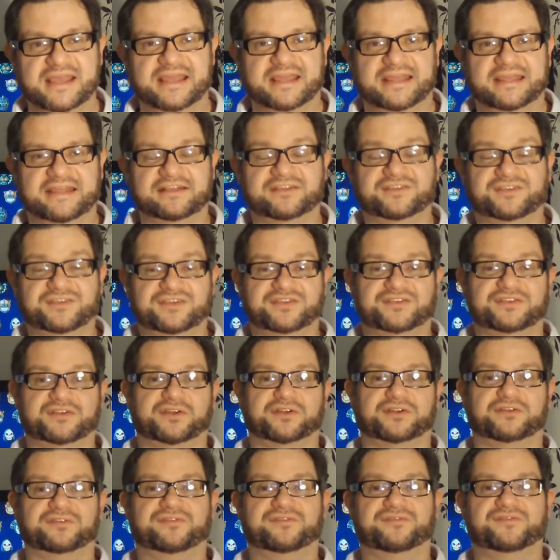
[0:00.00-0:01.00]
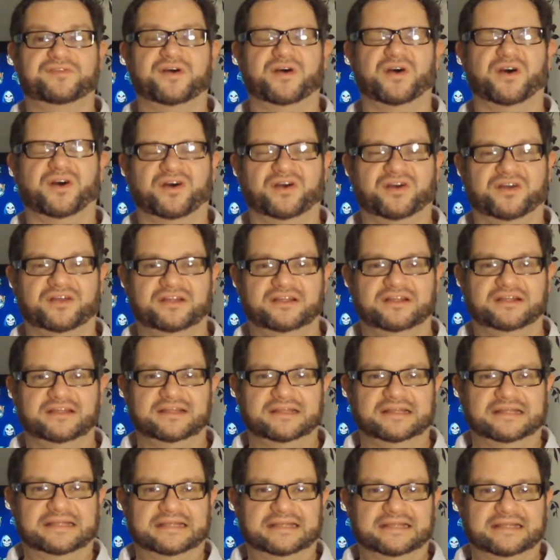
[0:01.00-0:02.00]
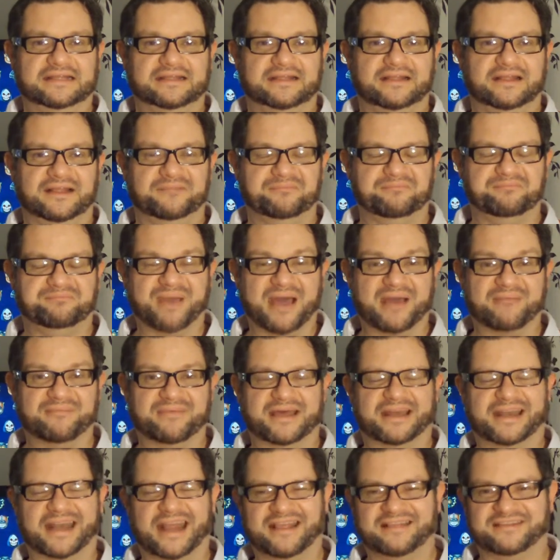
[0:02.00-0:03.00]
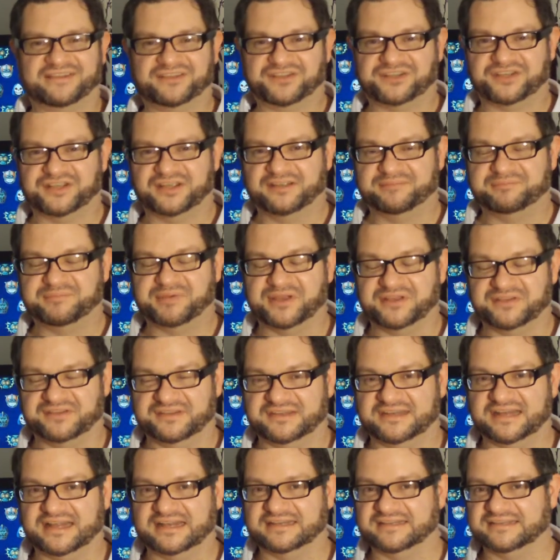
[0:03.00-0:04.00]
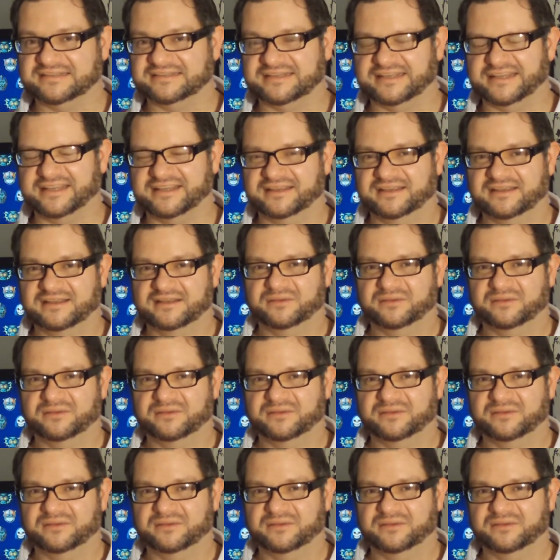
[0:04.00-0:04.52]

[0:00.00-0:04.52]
He has this sort of faux Batman-esque personality